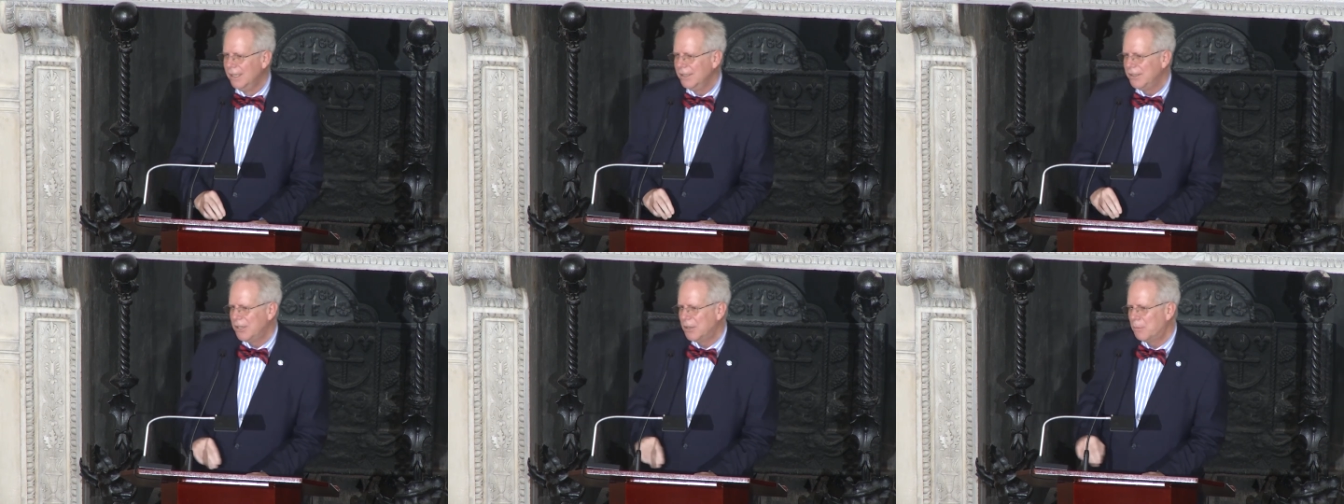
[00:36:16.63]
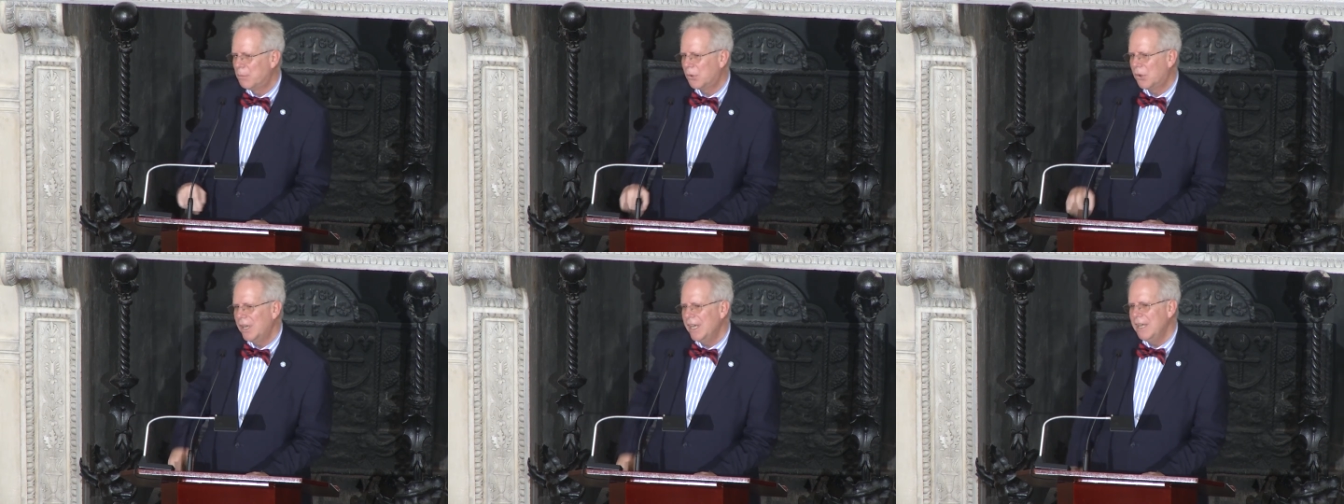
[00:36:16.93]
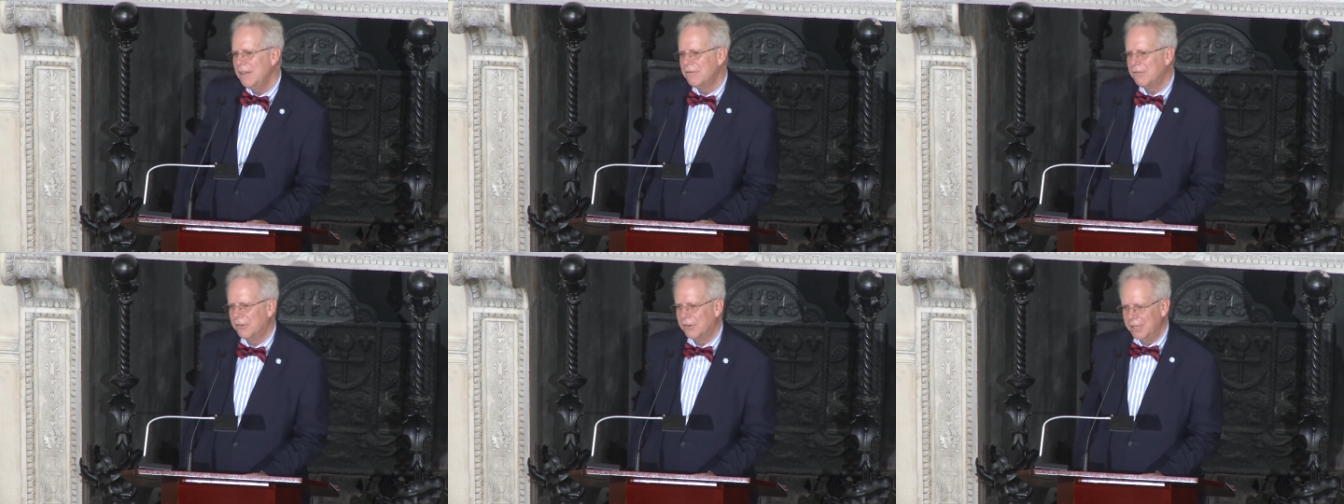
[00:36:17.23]
Their
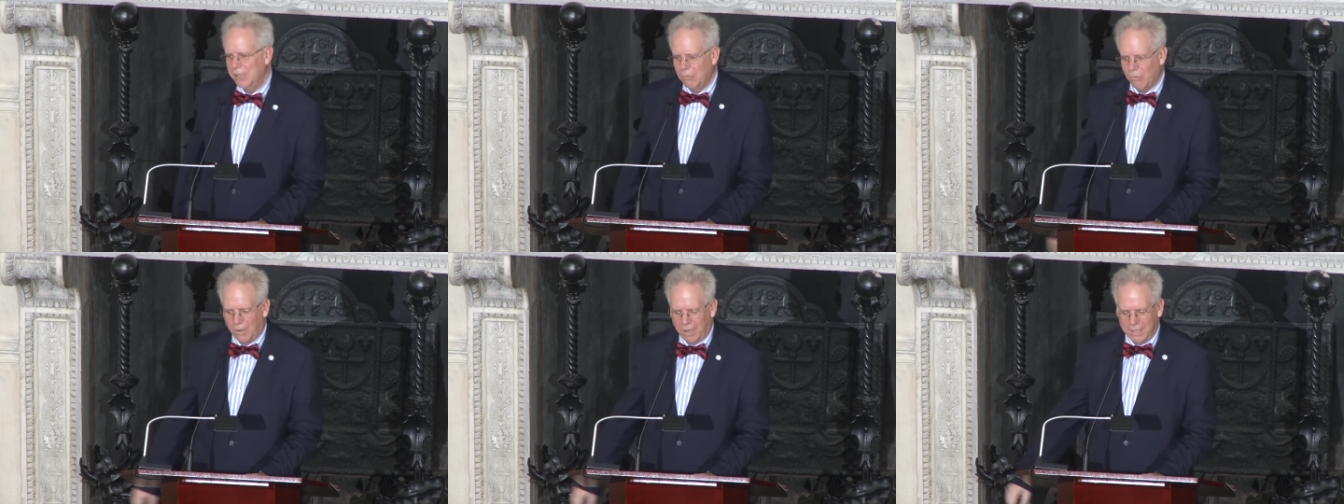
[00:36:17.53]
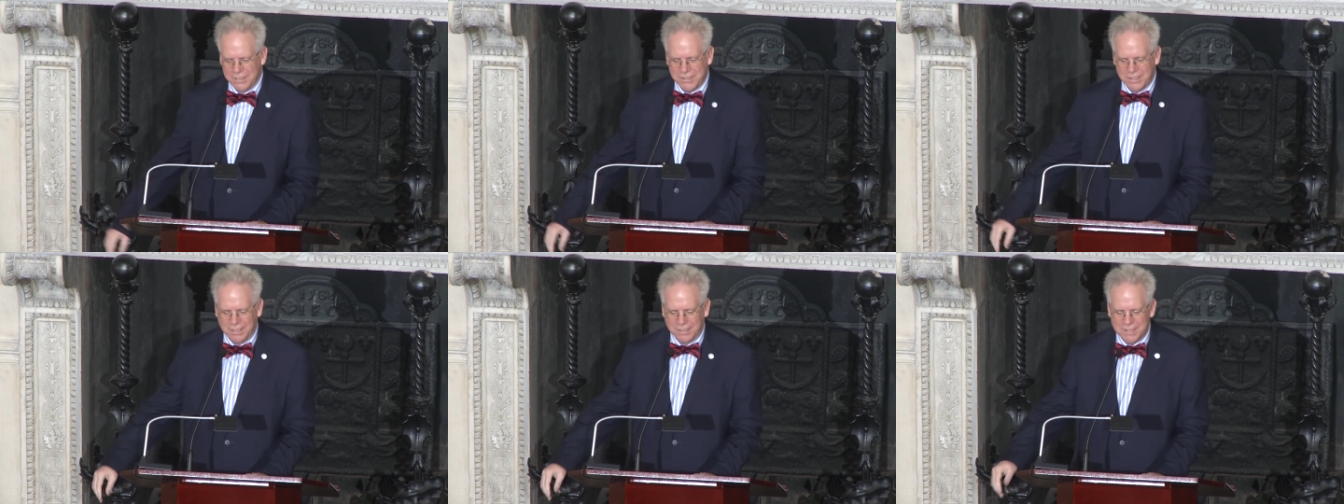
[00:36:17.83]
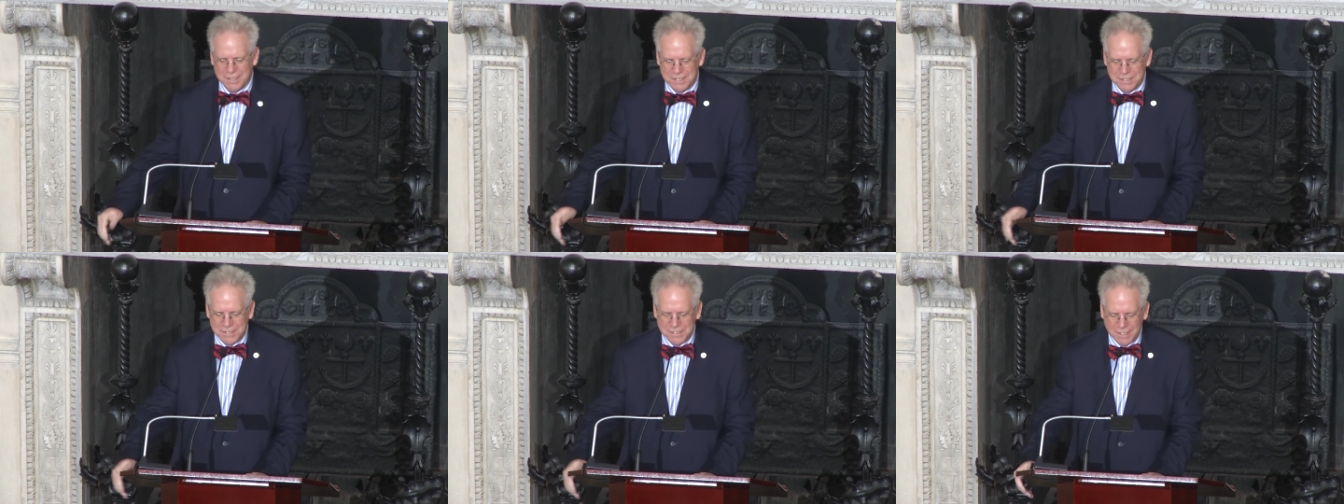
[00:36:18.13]
bravery,
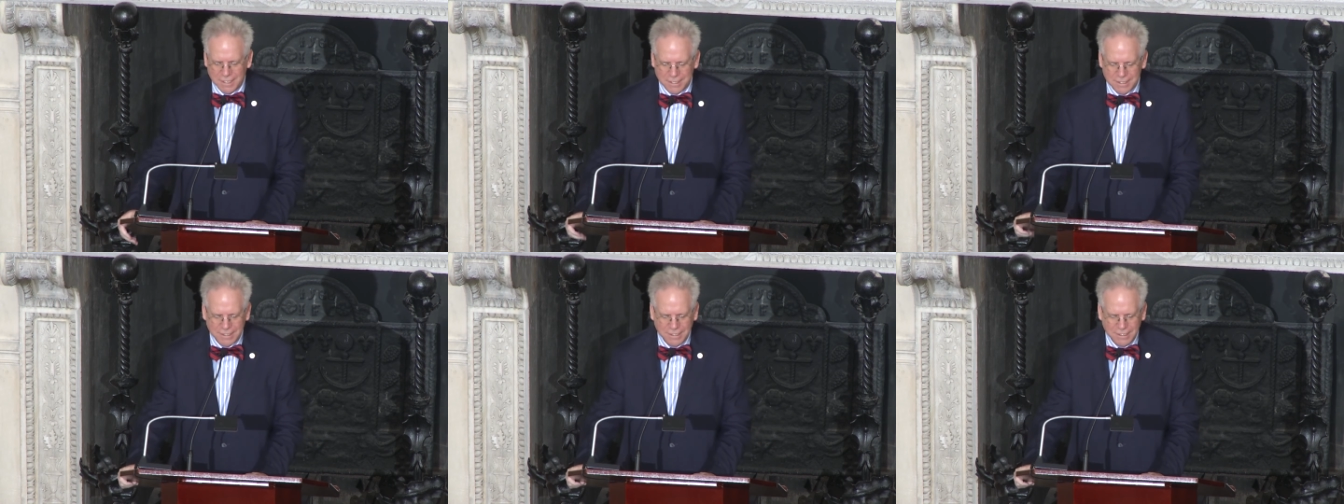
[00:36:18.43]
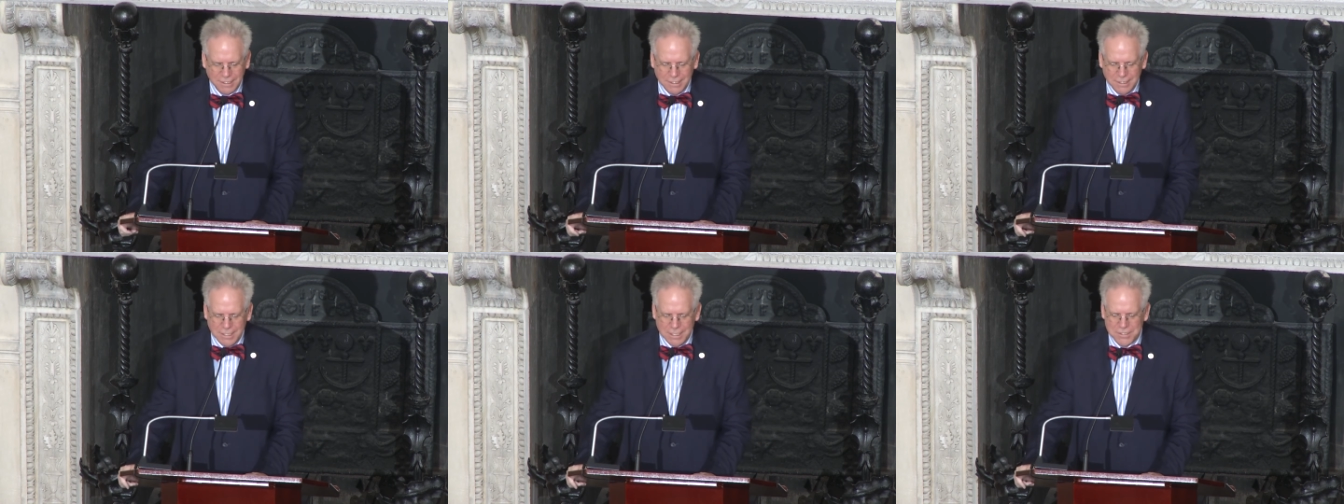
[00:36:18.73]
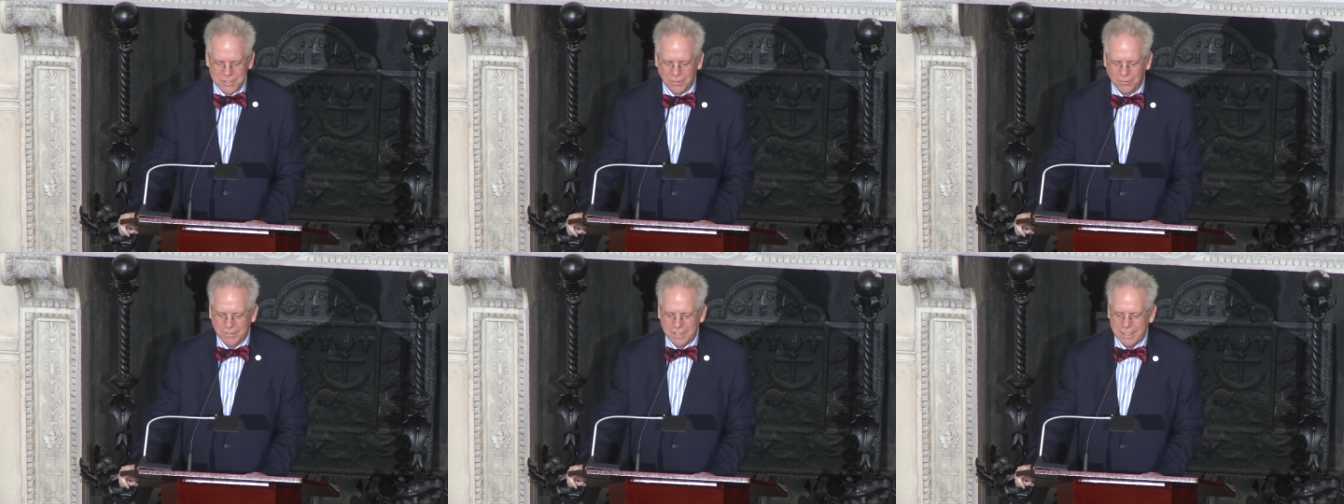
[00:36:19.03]
Washington said,
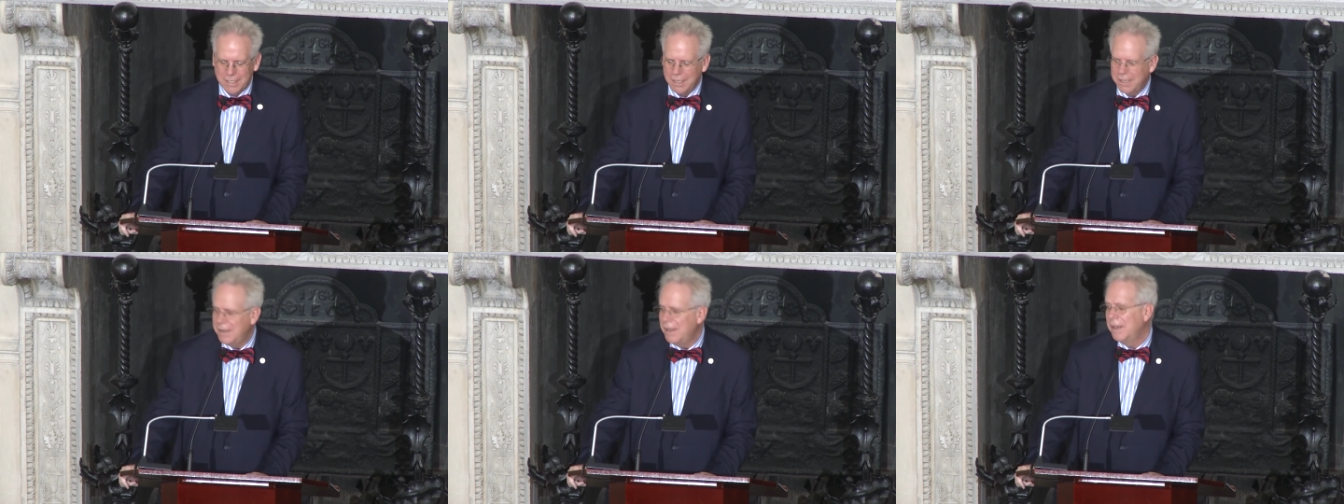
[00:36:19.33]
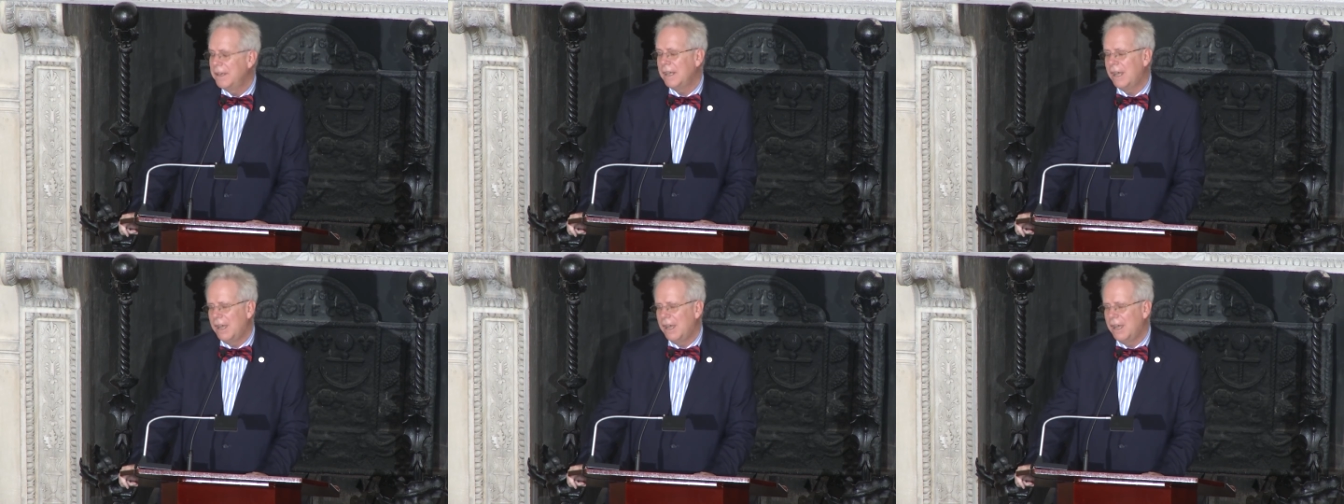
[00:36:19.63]
is only an